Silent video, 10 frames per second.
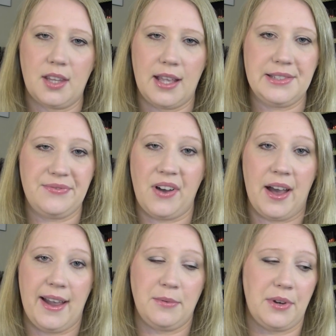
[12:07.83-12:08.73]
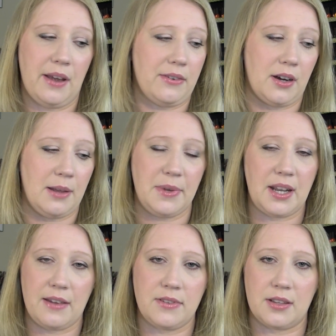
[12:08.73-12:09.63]
It's fine, whatever. I mean,
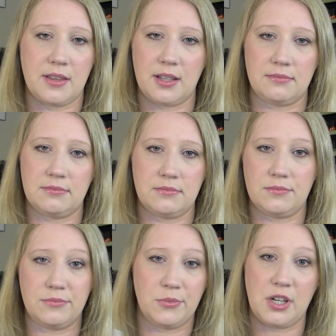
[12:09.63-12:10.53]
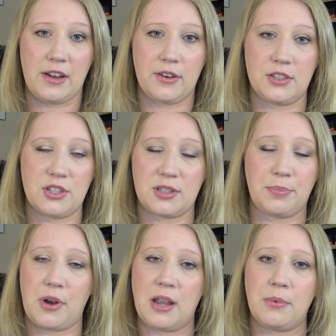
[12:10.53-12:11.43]
I have nothing, whatever. It's just a
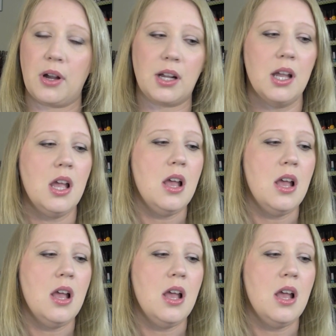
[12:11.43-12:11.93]
primer.